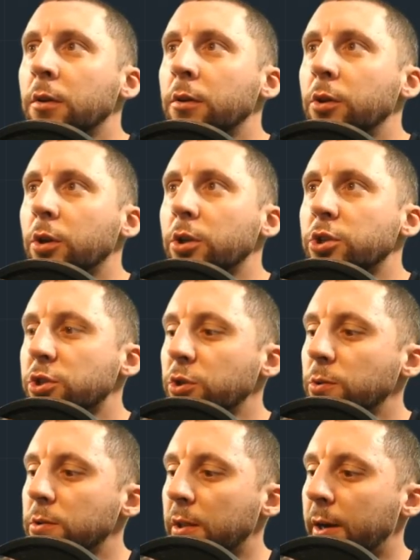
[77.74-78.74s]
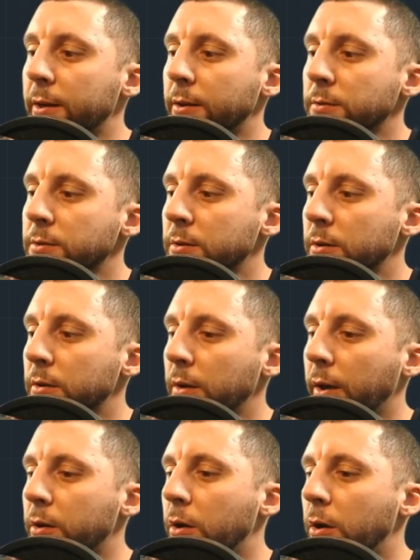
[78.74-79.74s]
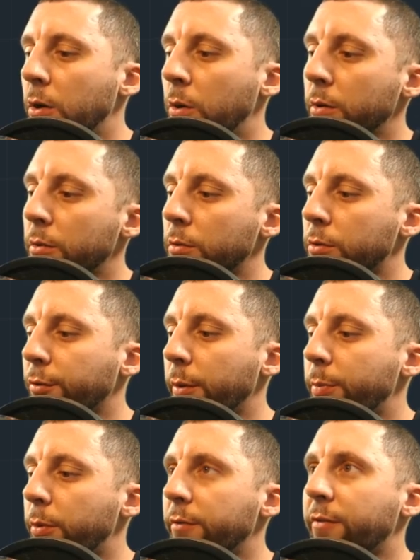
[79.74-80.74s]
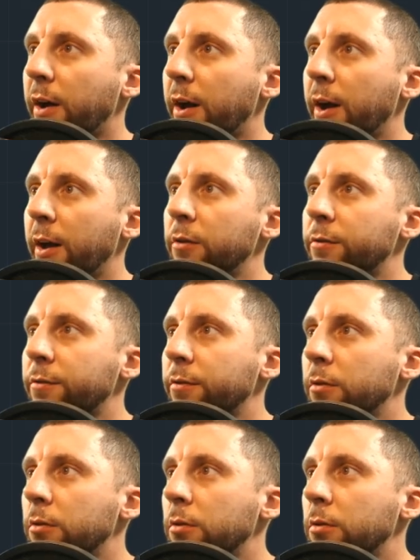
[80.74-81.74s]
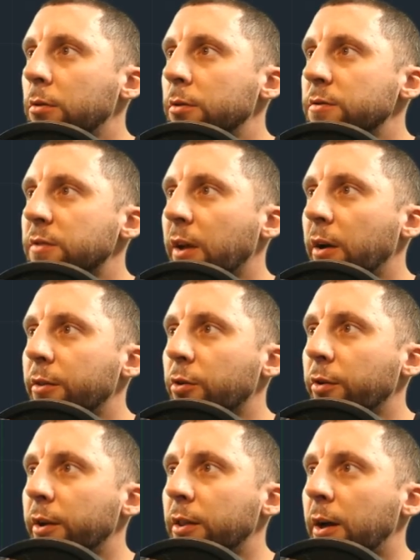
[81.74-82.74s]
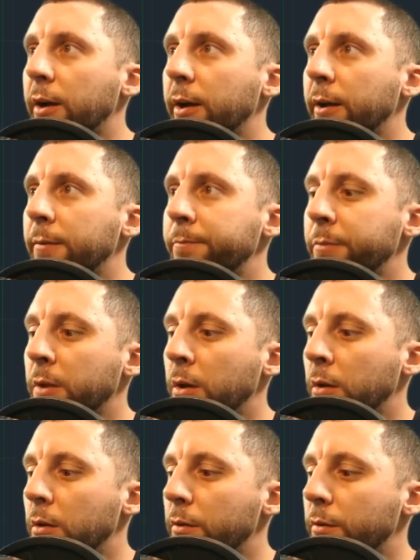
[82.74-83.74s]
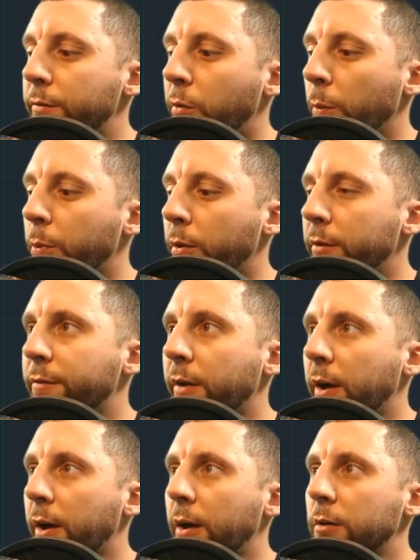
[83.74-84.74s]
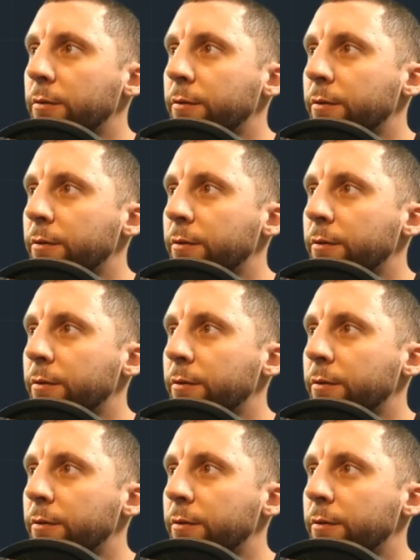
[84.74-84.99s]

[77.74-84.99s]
you can just use lines and go 3.5, stay on the green line, 4.5,